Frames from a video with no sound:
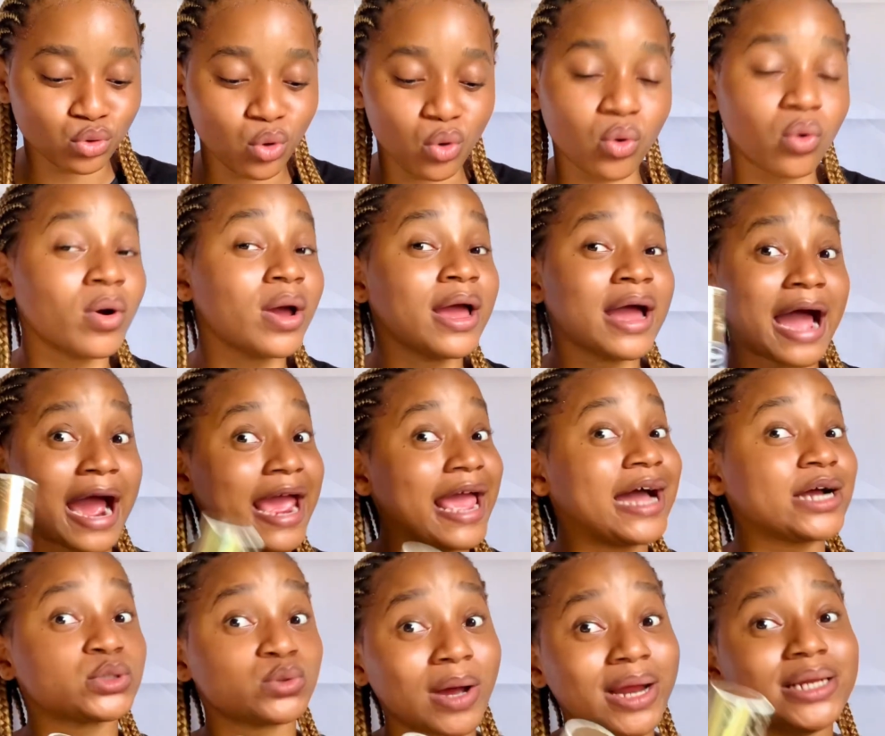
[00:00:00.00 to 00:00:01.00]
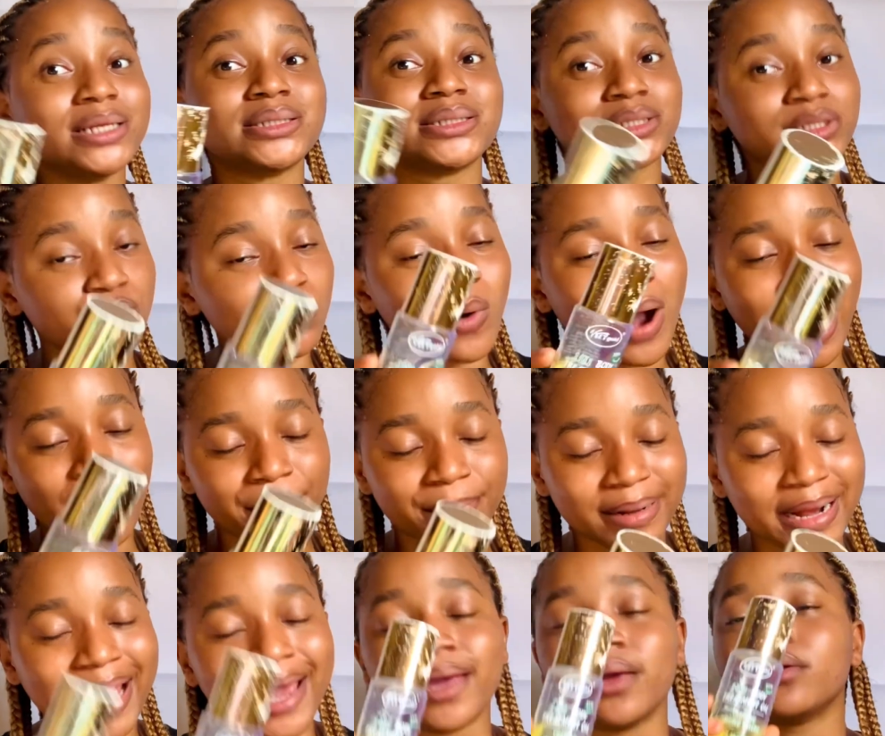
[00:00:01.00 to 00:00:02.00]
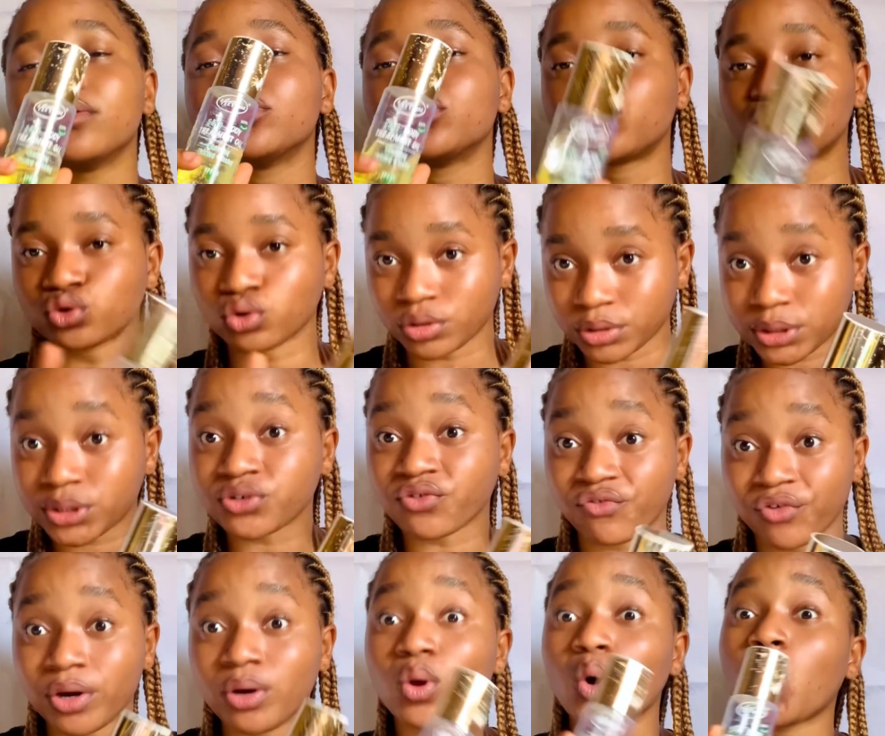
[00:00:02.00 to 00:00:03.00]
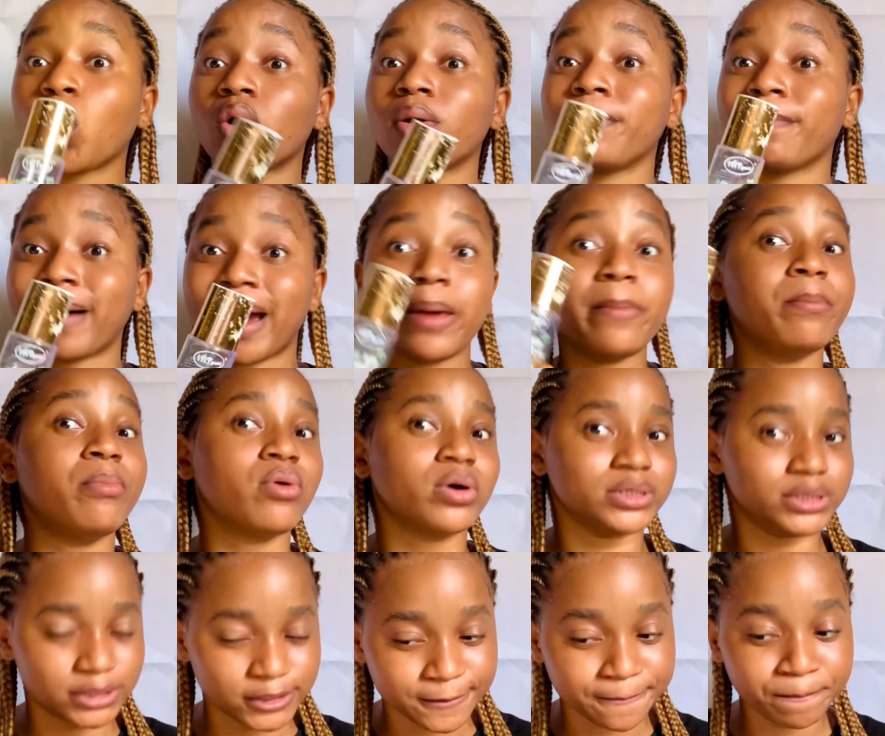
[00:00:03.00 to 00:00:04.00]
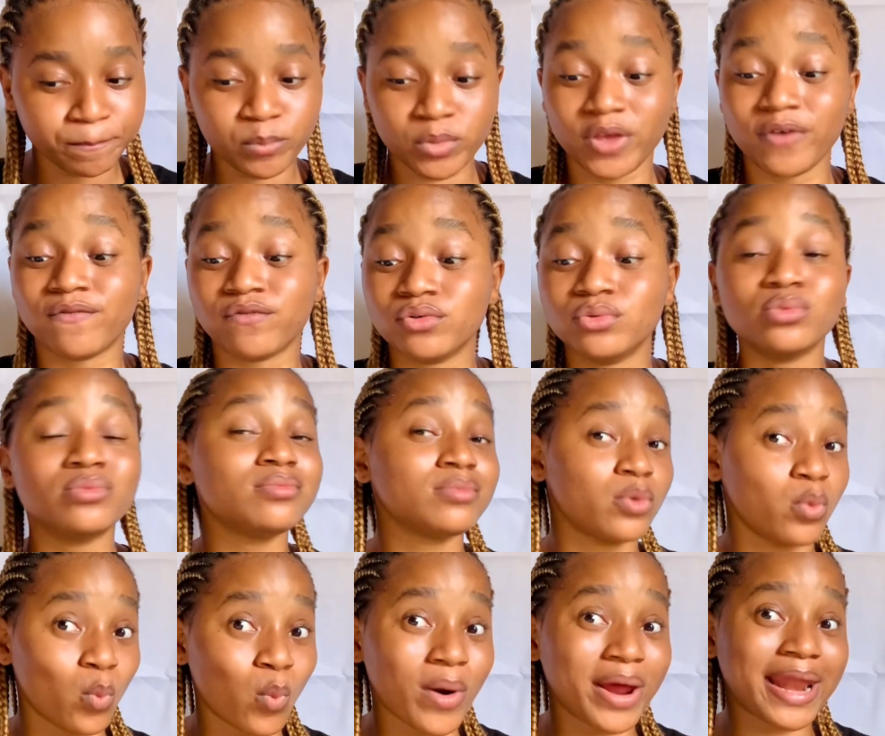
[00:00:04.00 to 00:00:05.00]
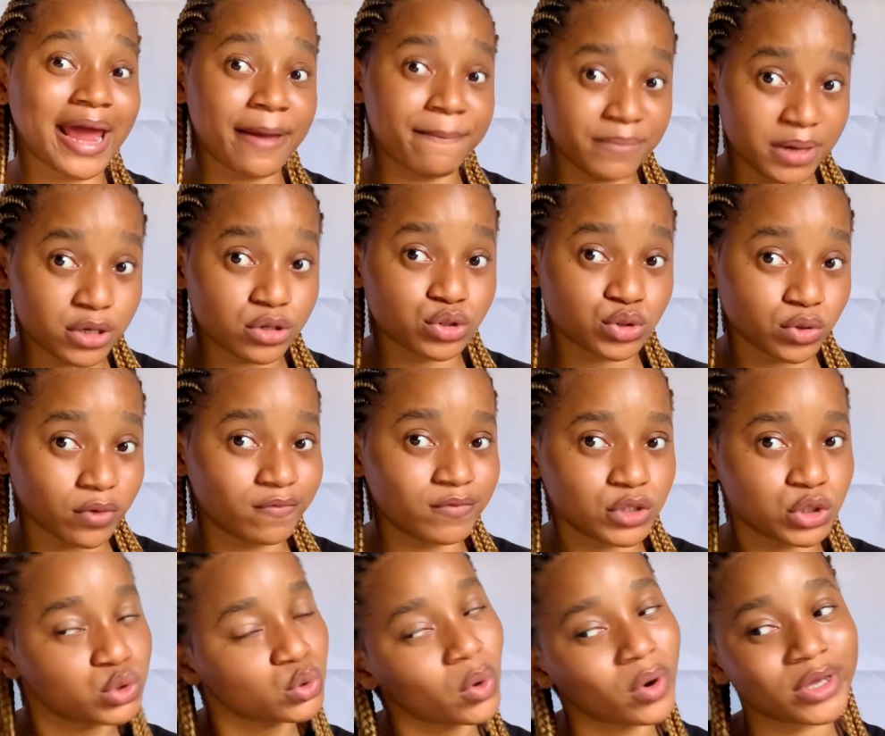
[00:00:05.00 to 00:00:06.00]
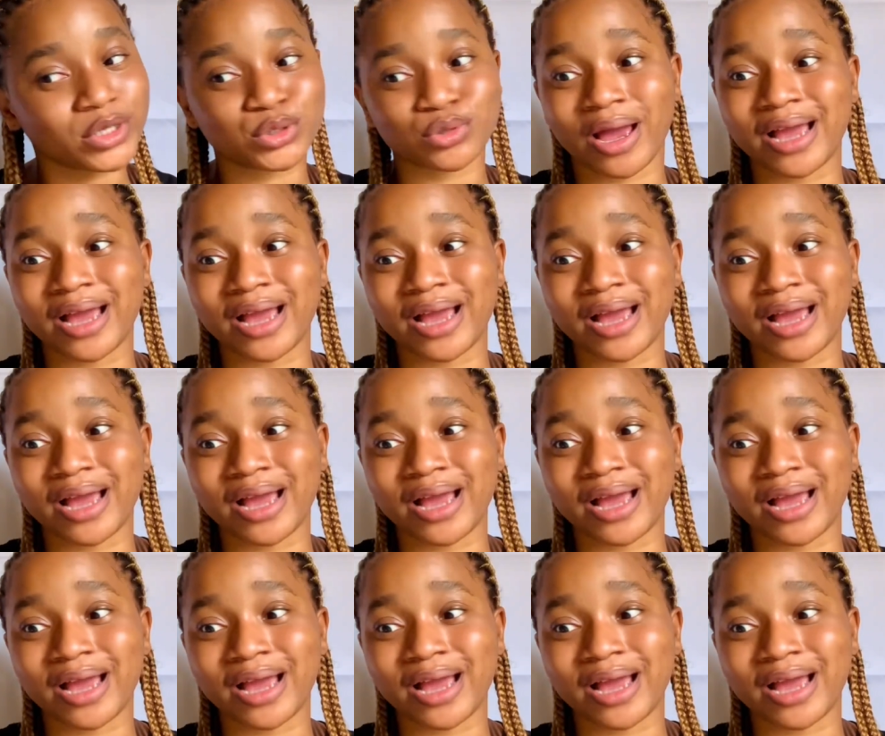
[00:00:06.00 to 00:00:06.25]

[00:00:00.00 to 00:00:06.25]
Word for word: So I actually still apply sunscreen on my body even when I make use of this oil.